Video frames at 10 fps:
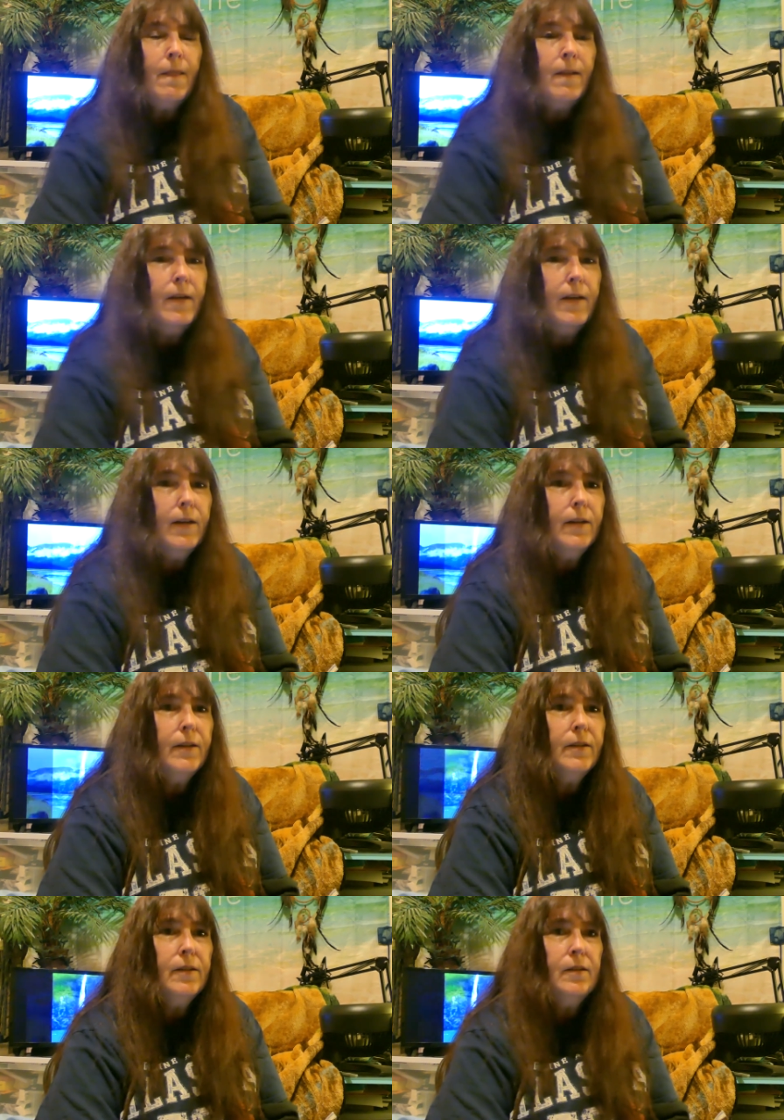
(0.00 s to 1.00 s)

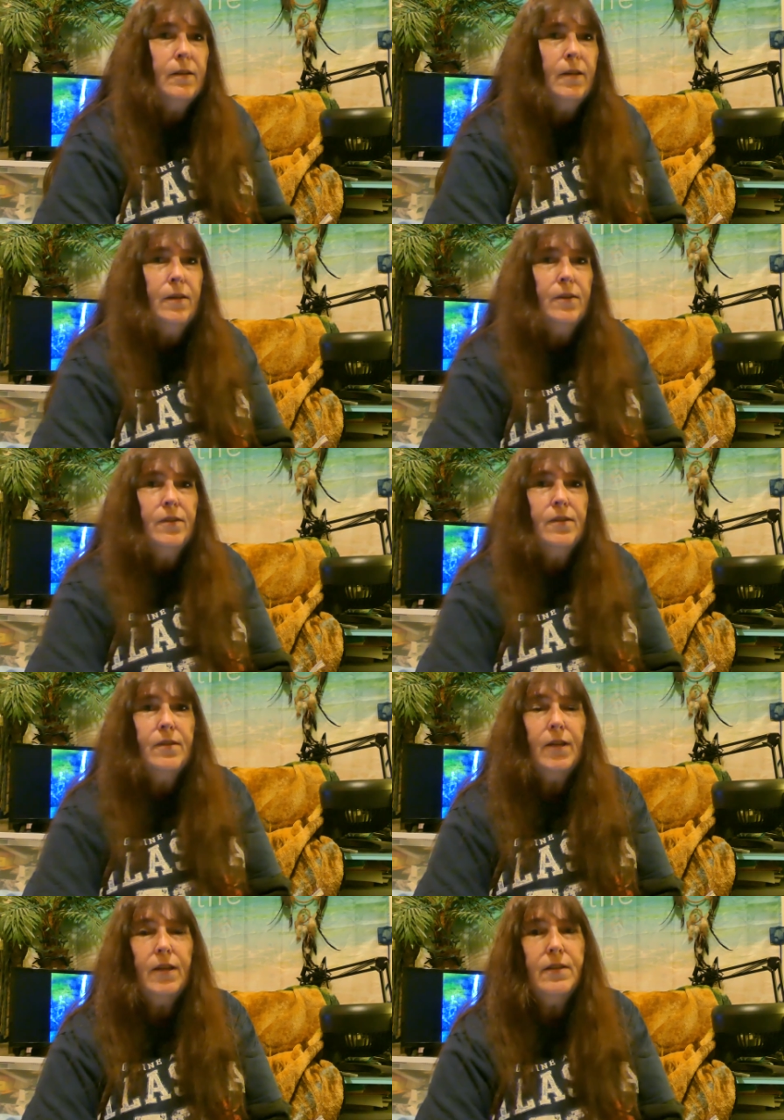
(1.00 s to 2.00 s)
And there's,
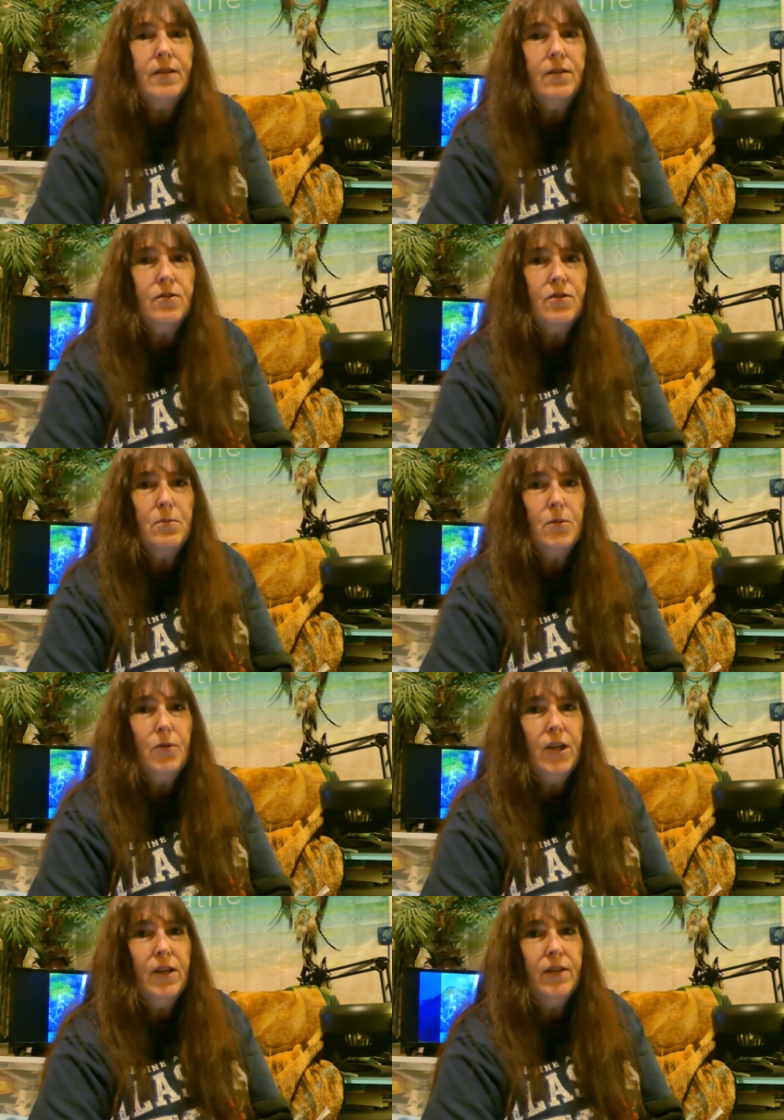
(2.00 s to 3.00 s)
like I said, there's the
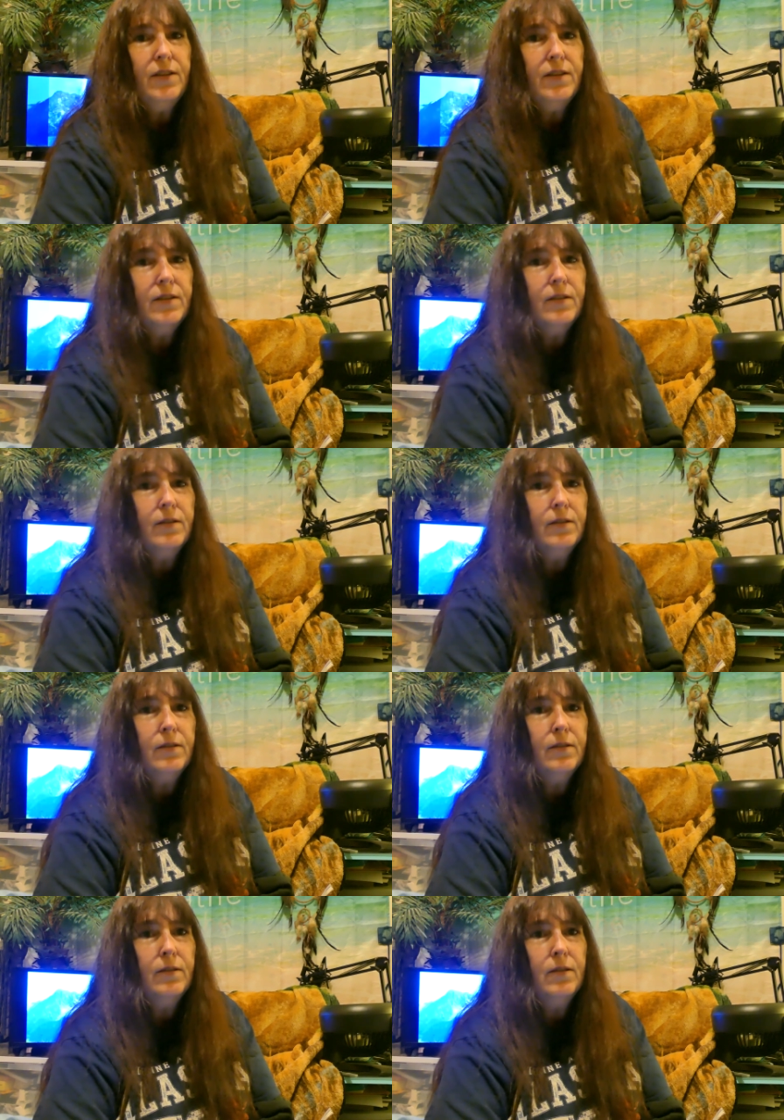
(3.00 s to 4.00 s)
marinas.
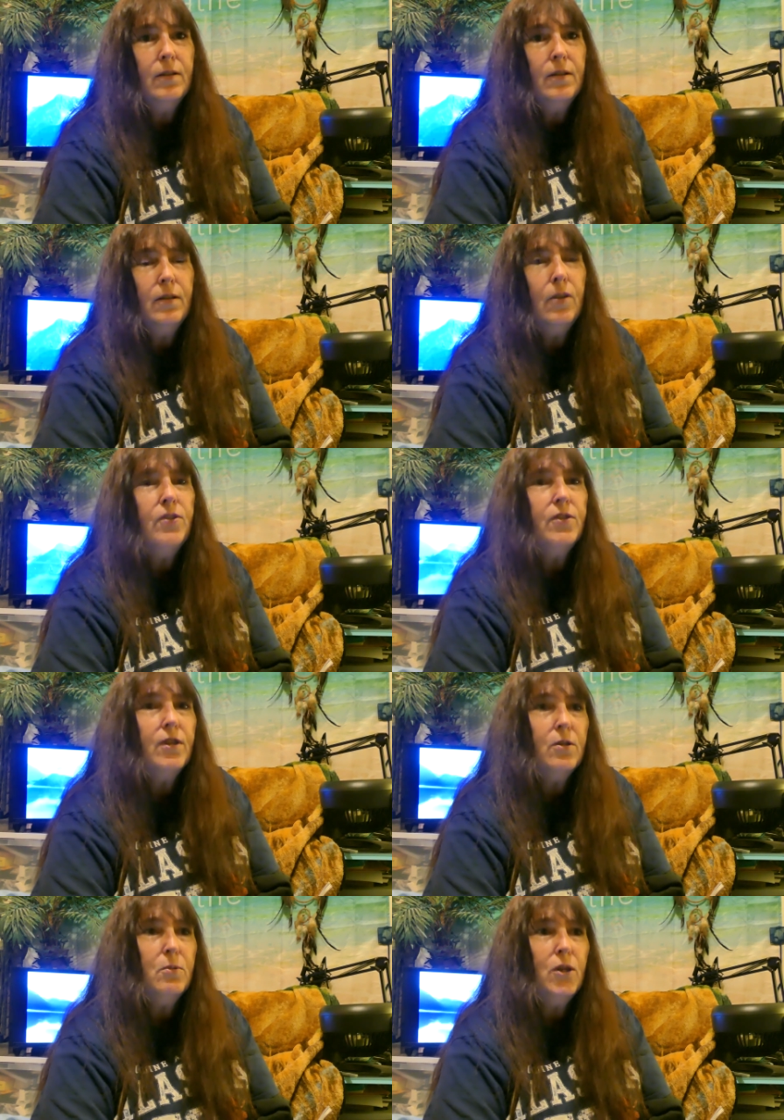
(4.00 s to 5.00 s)
Oh, there's
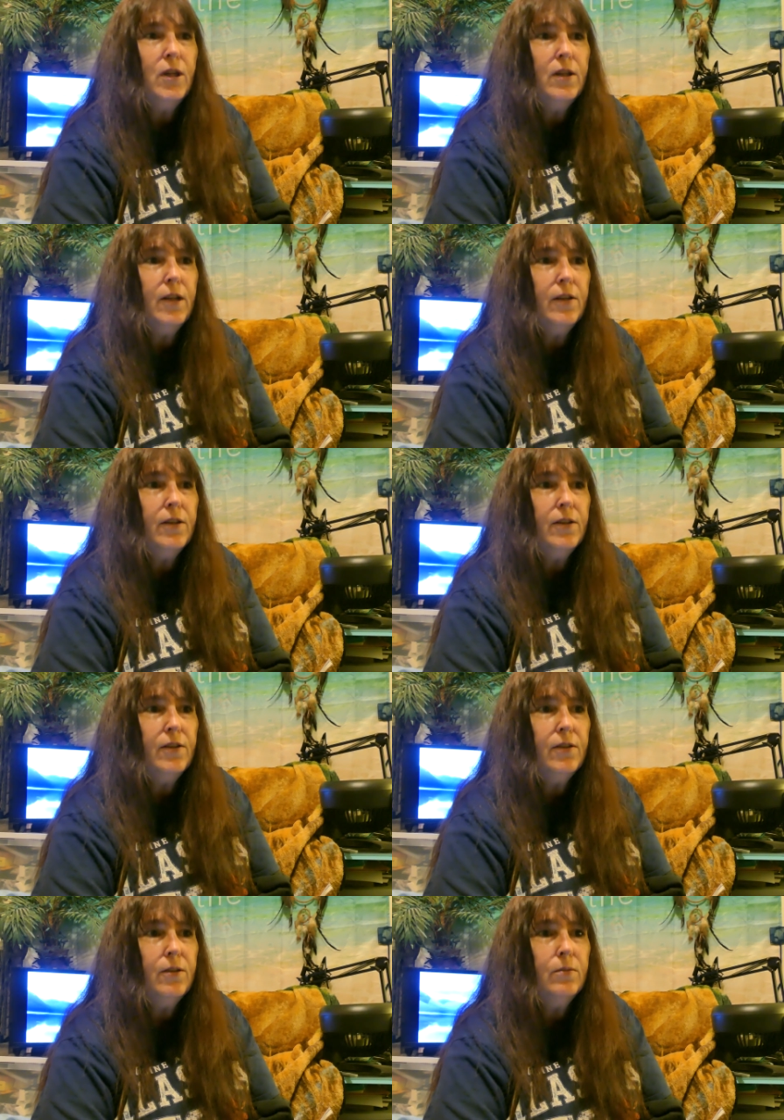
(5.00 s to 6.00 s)
another marina down there
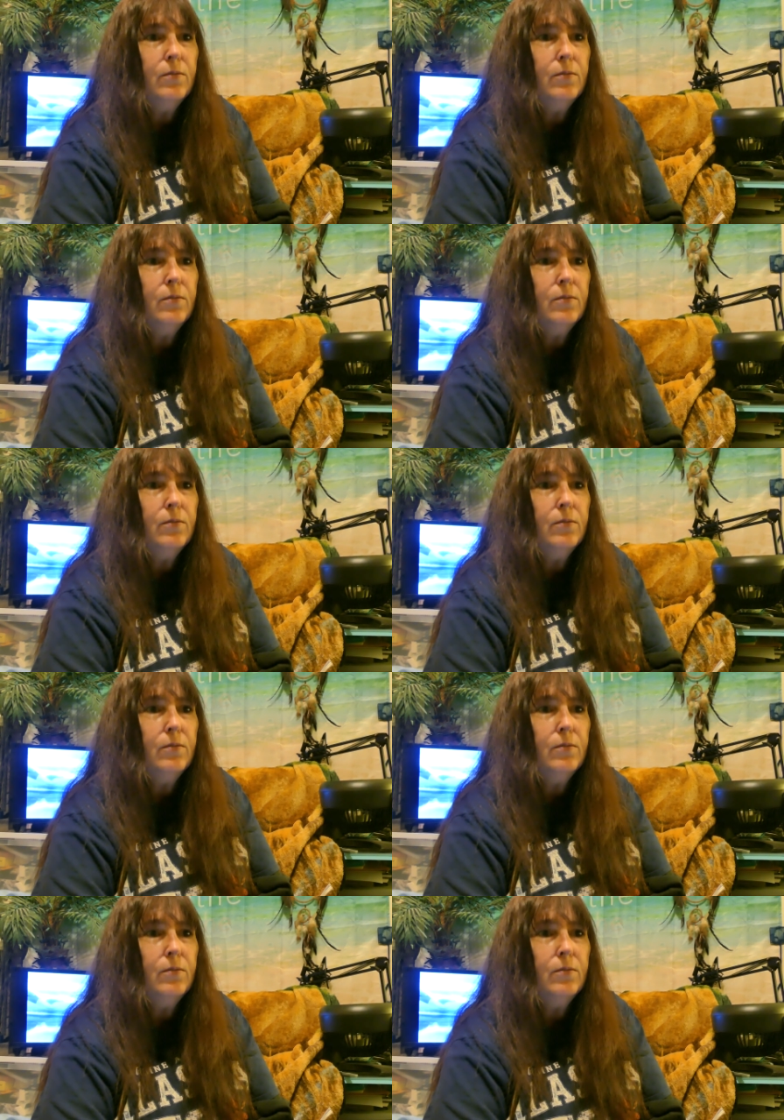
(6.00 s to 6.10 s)
too.